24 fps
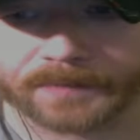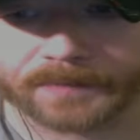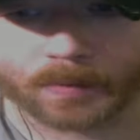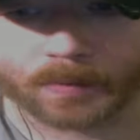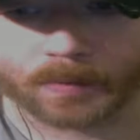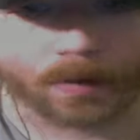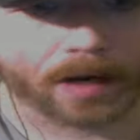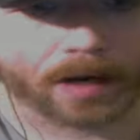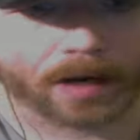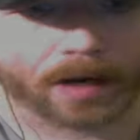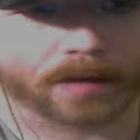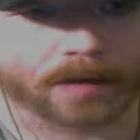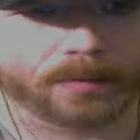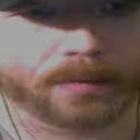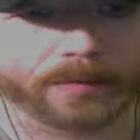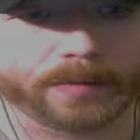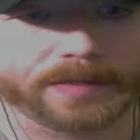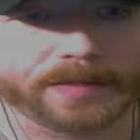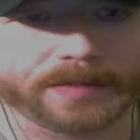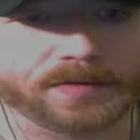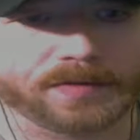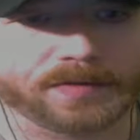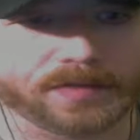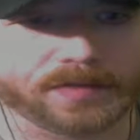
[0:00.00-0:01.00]
Why are
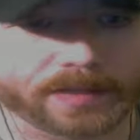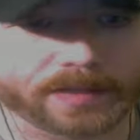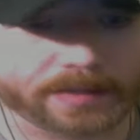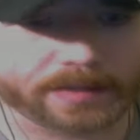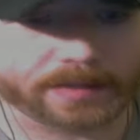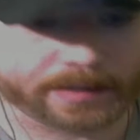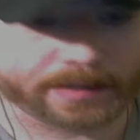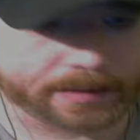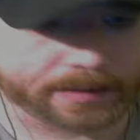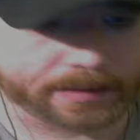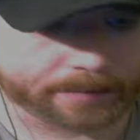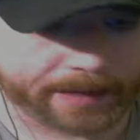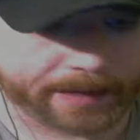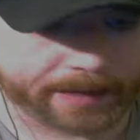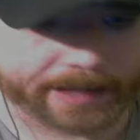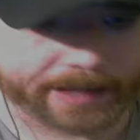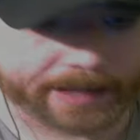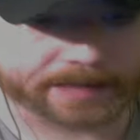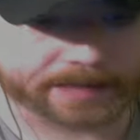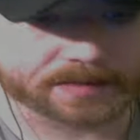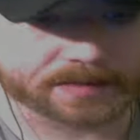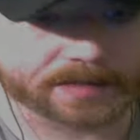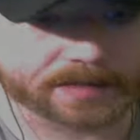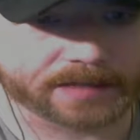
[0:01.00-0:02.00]
we sending
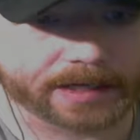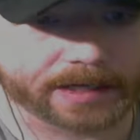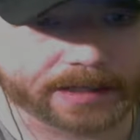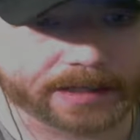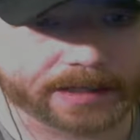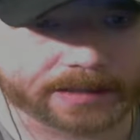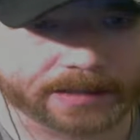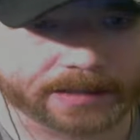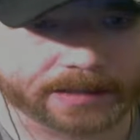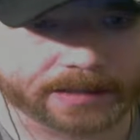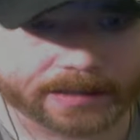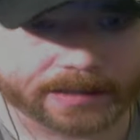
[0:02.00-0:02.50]
Pakistan